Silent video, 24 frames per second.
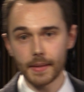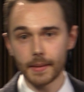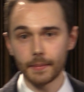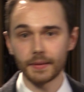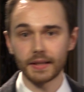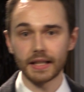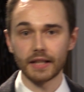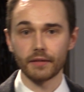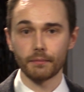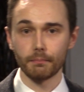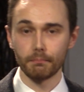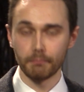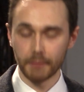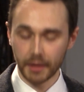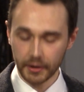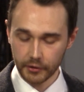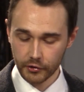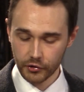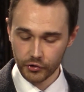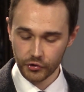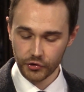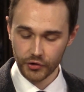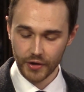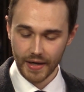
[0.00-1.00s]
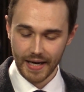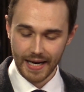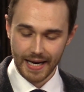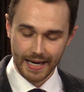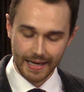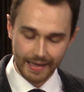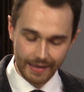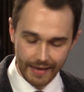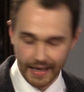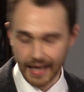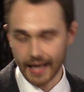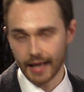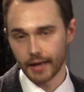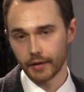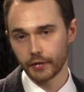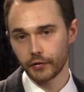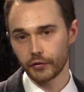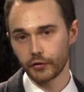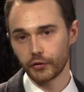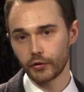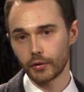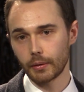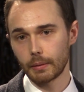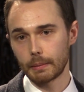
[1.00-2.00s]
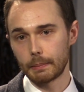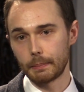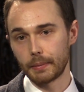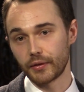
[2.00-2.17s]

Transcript: able to give much less,